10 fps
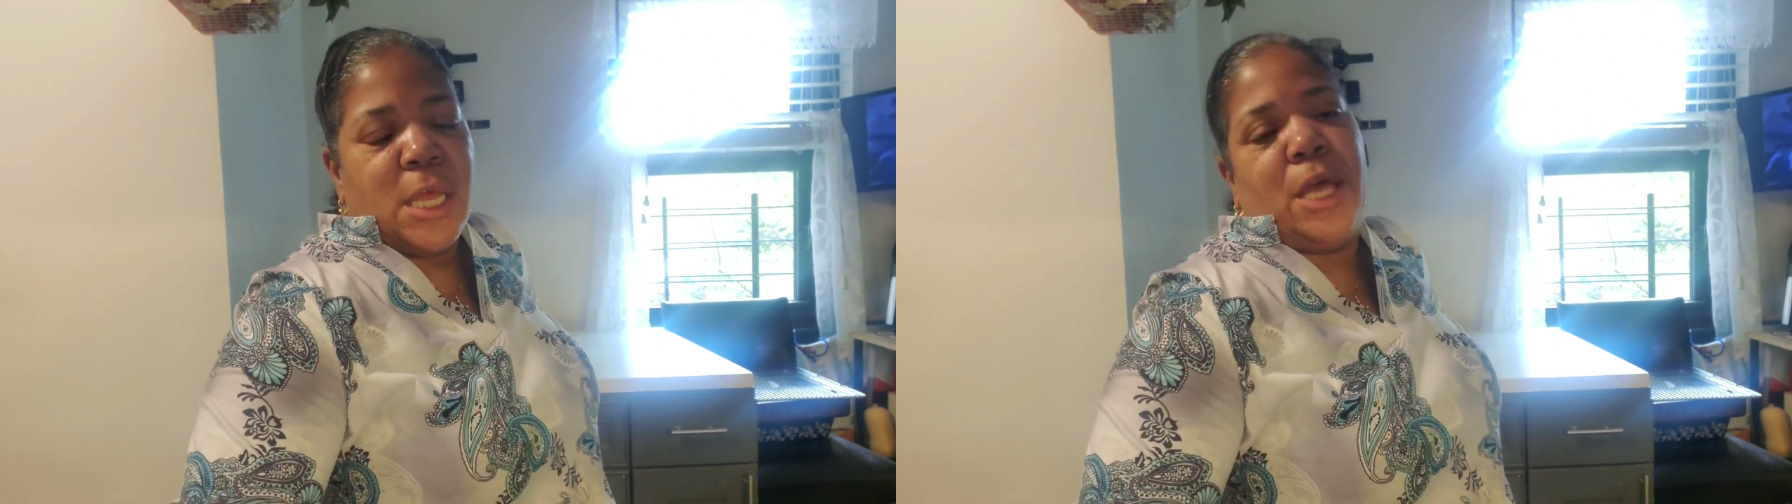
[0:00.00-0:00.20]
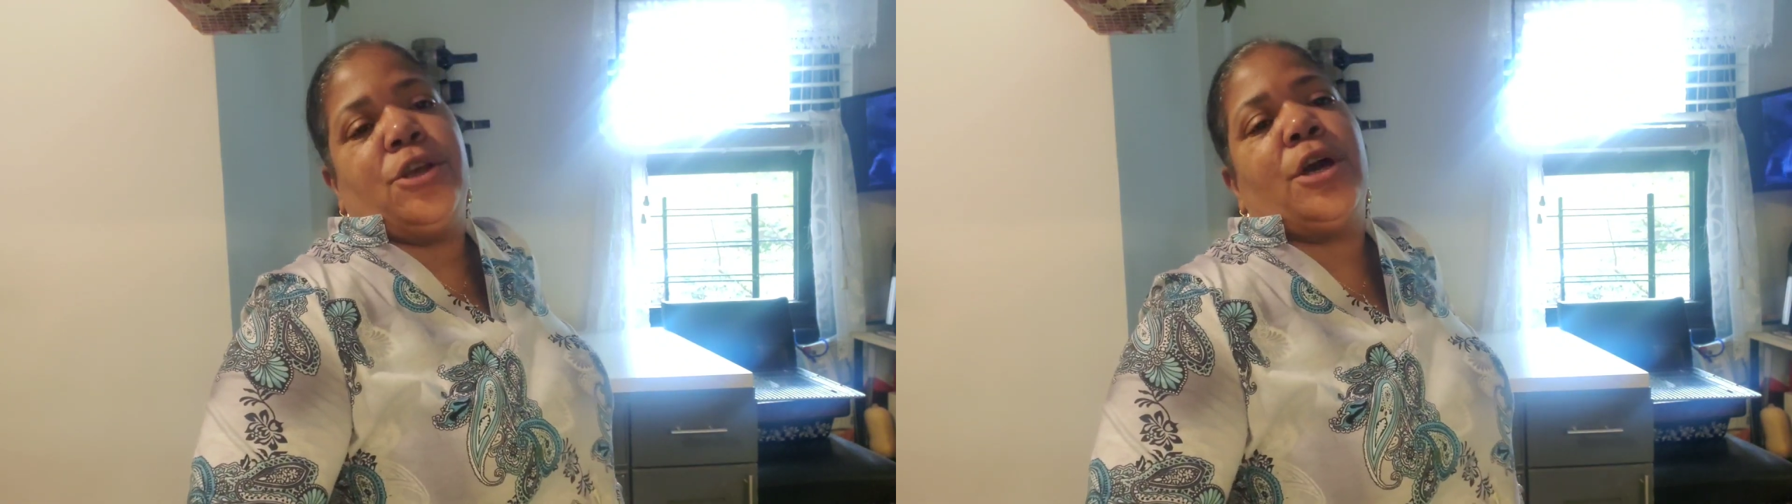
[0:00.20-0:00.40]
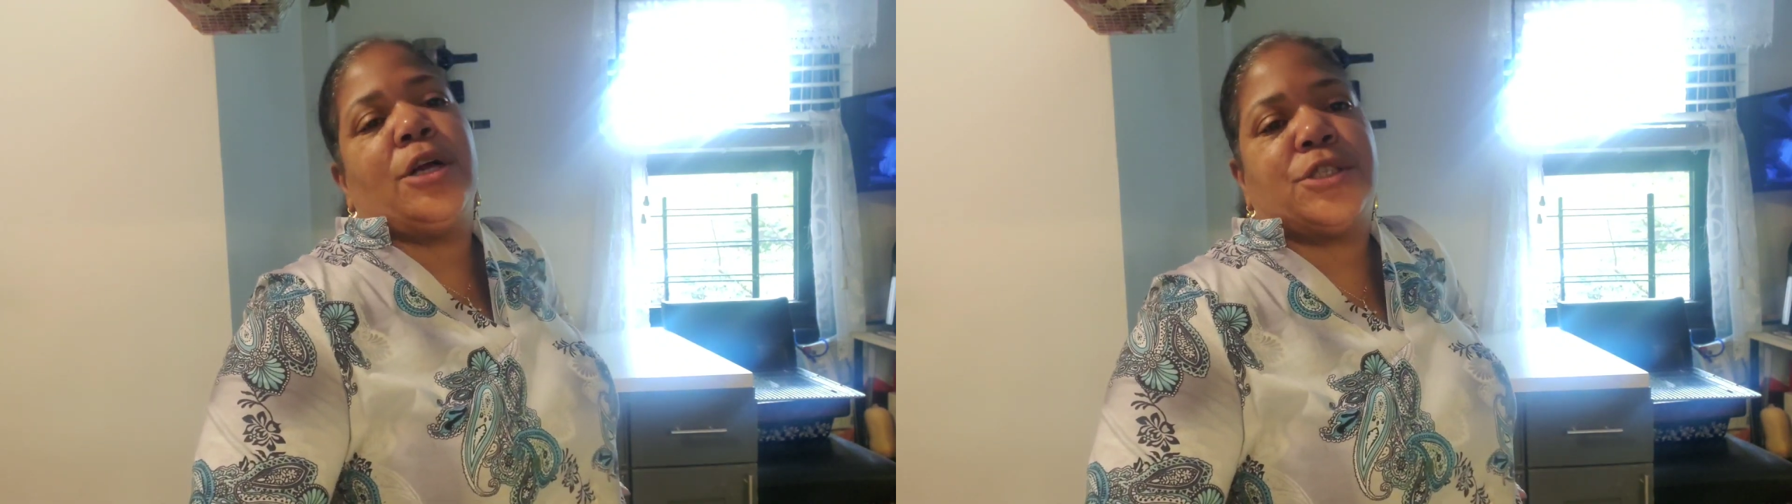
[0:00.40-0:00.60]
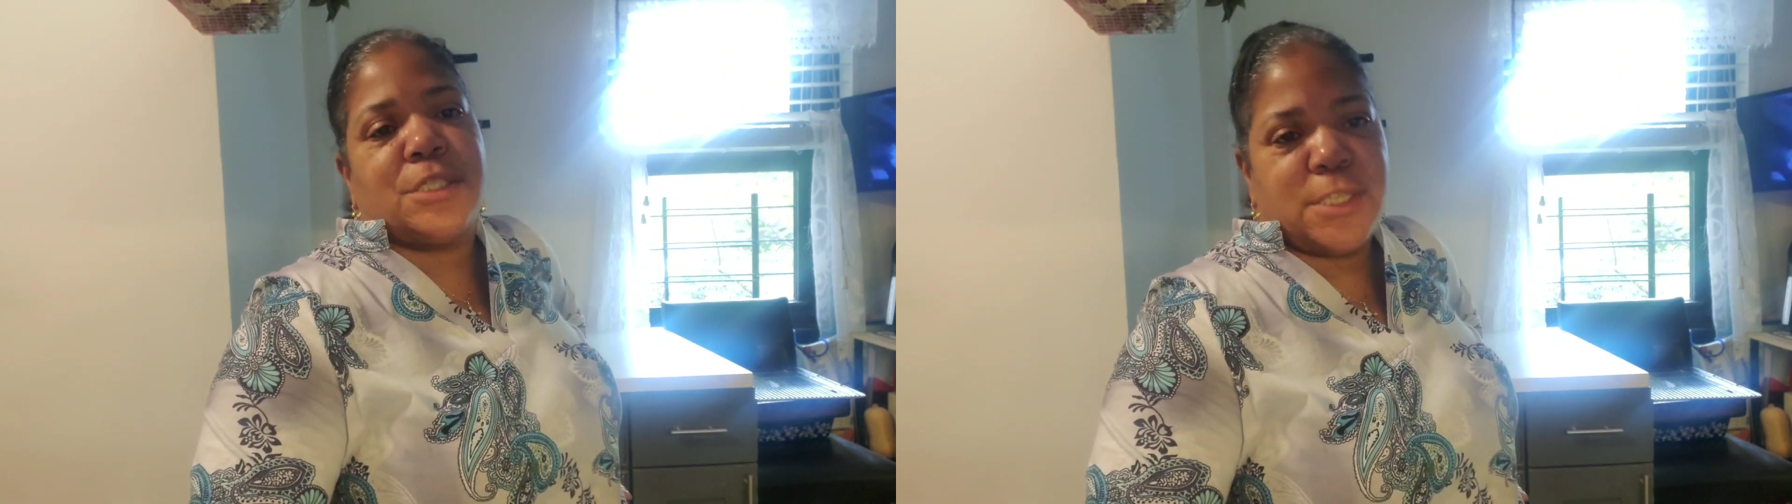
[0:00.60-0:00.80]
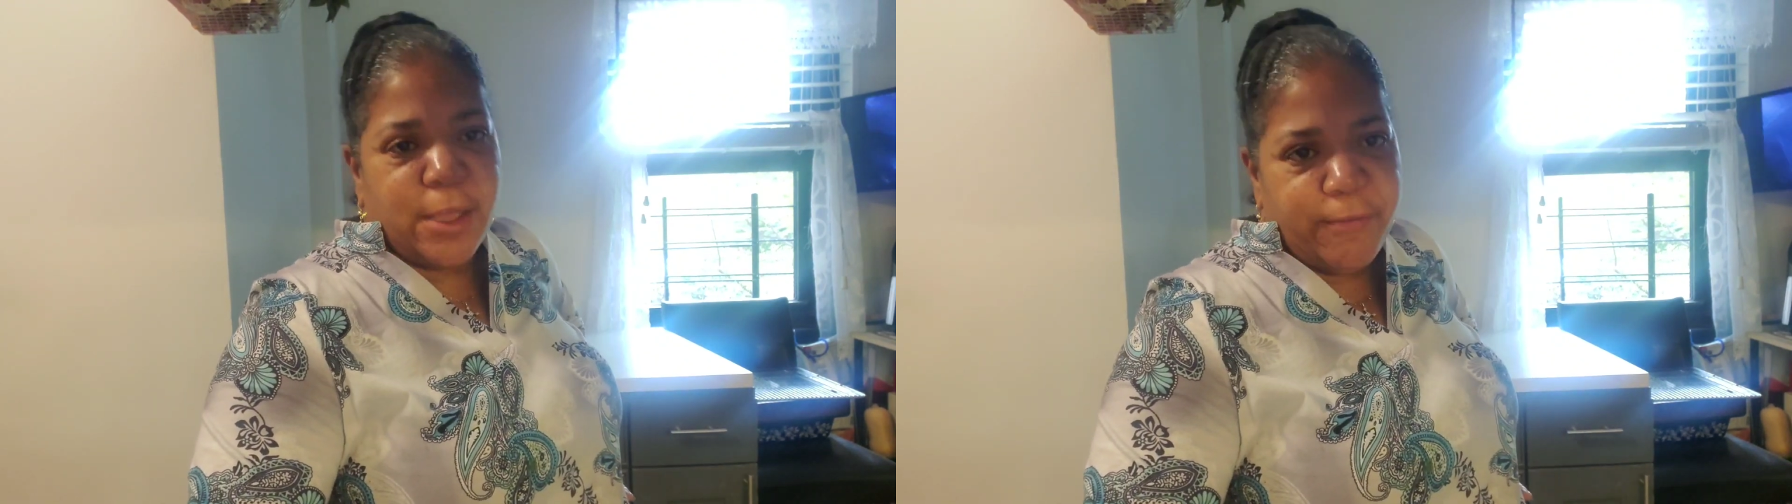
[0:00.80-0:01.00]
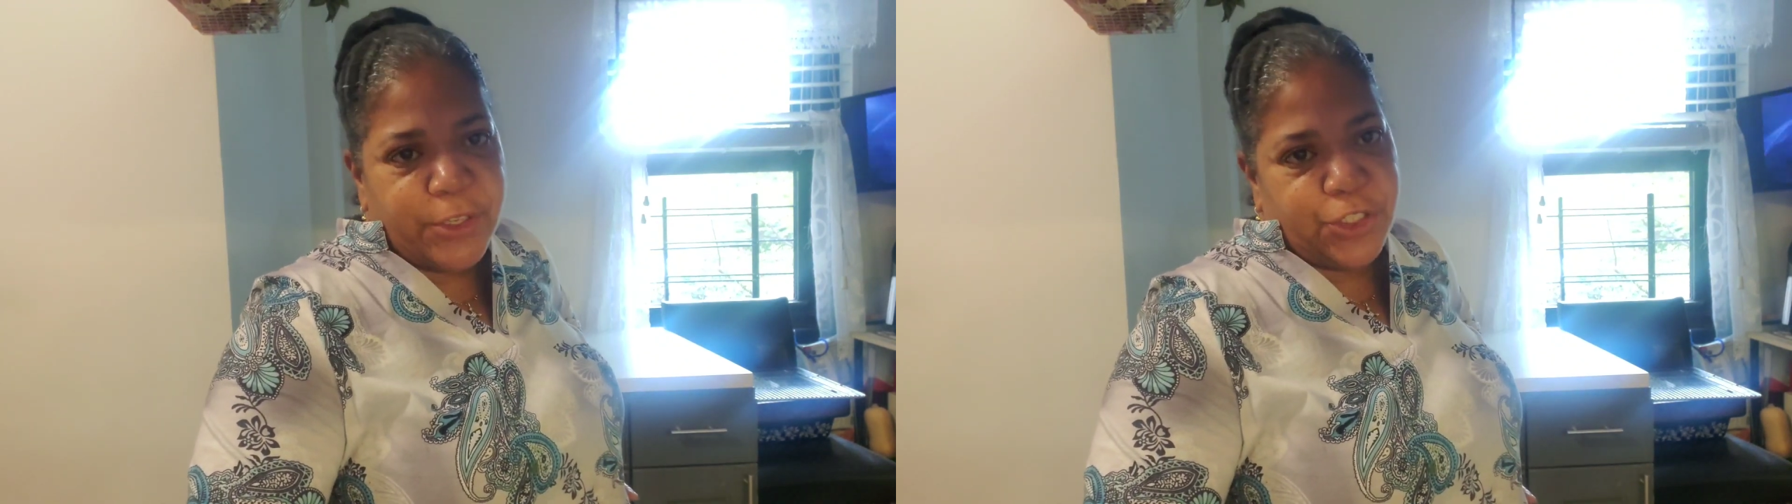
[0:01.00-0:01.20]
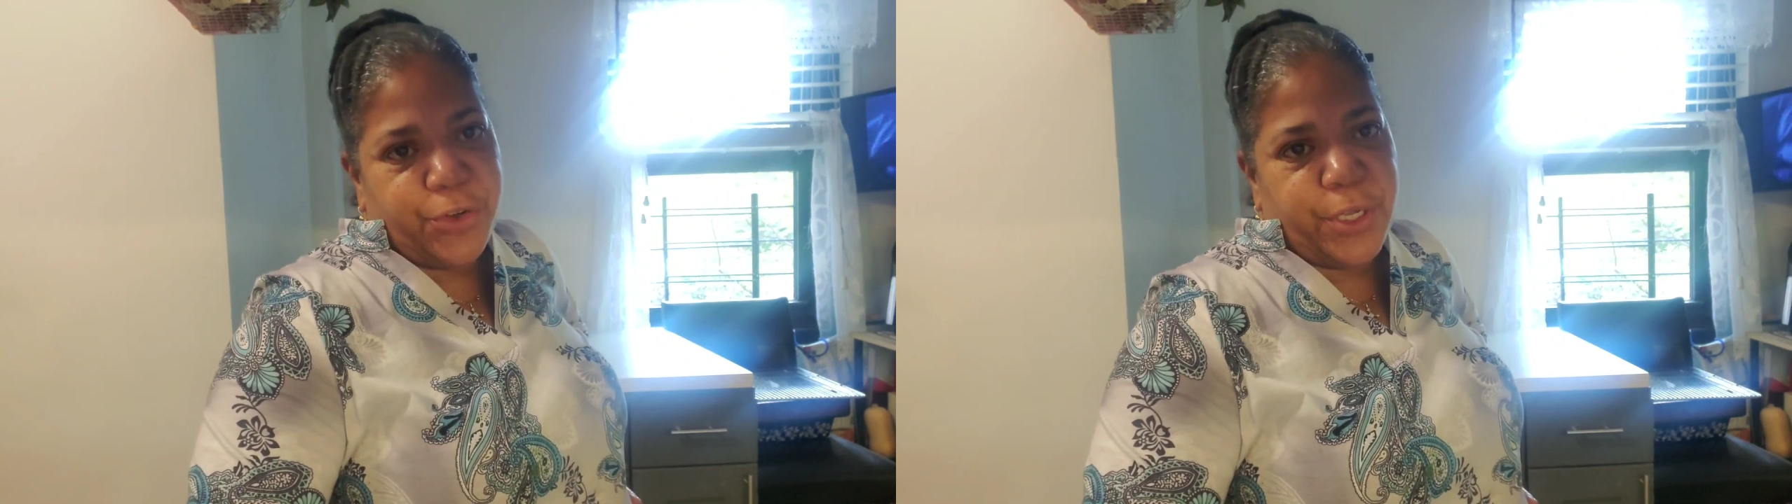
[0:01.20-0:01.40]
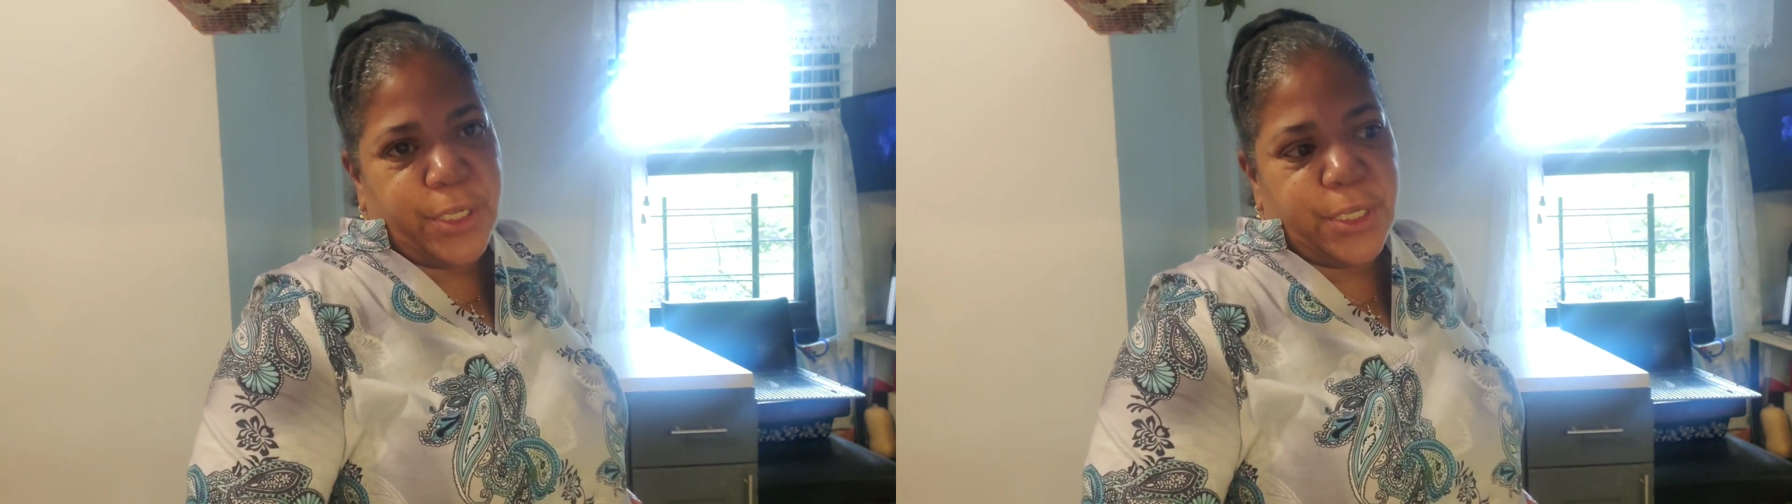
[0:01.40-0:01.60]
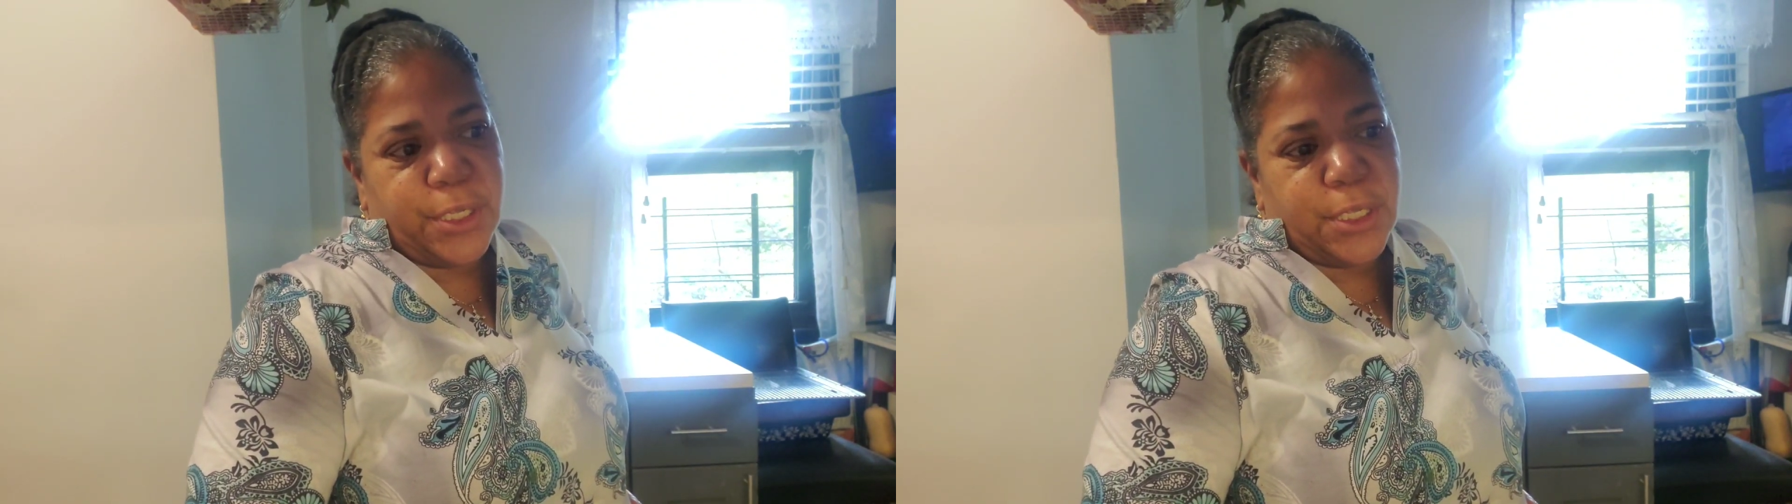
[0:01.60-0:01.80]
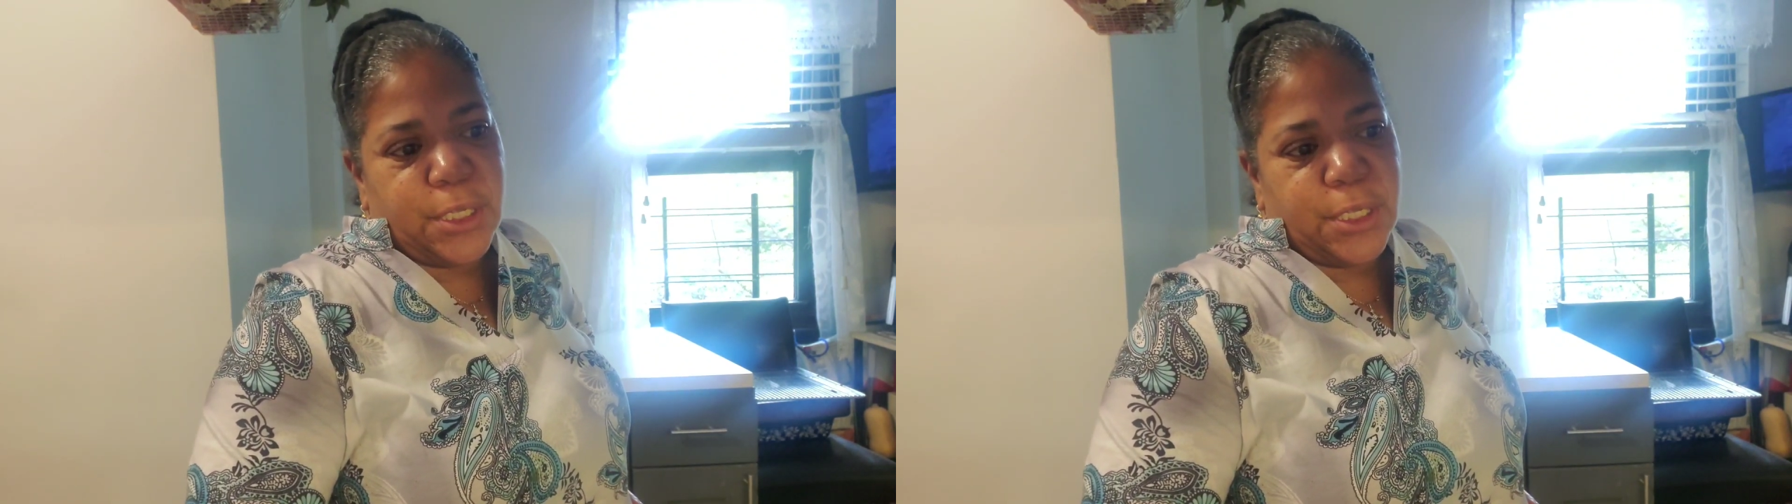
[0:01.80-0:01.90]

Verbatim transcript: And y'all just infiltrated